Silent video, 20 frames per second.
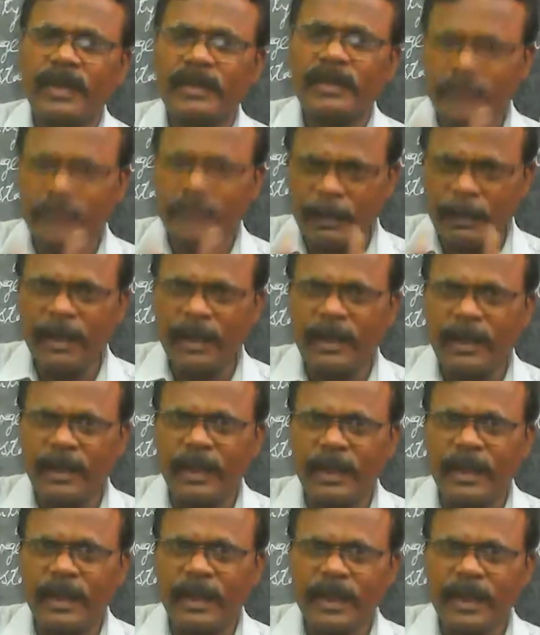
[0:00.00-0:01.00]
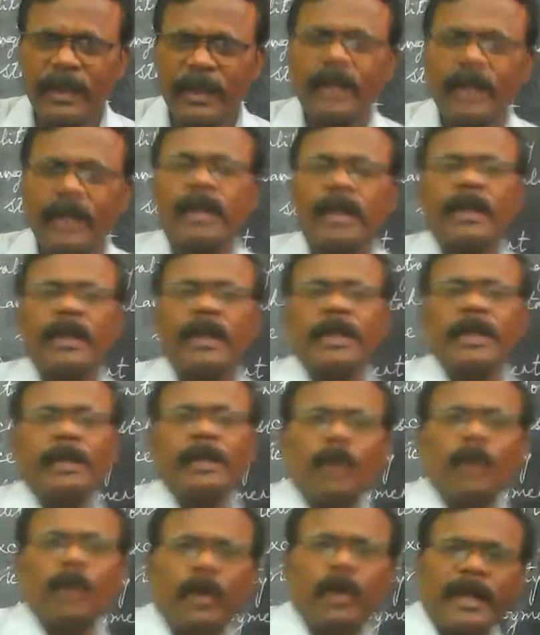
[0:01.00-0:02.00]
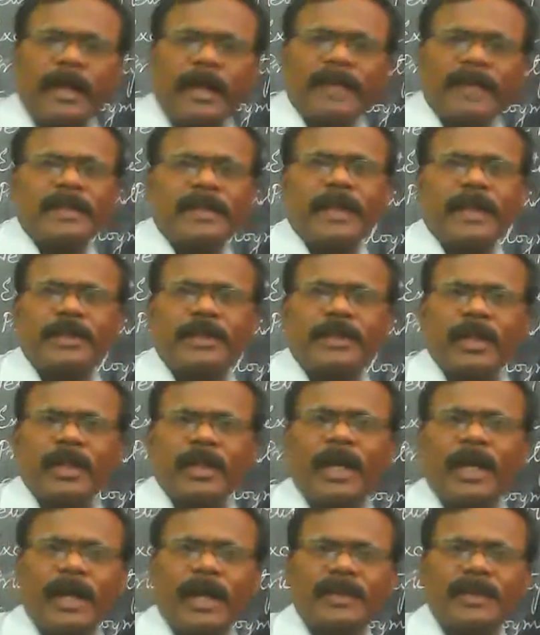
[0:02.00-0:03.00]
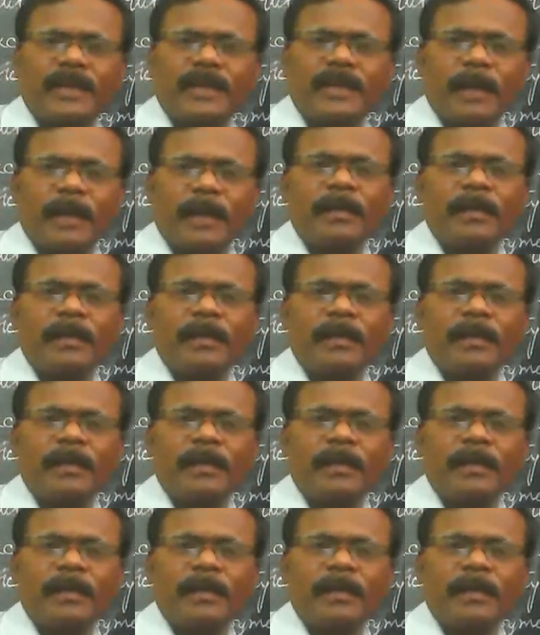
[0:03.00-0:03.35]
Similarly, demonetization has some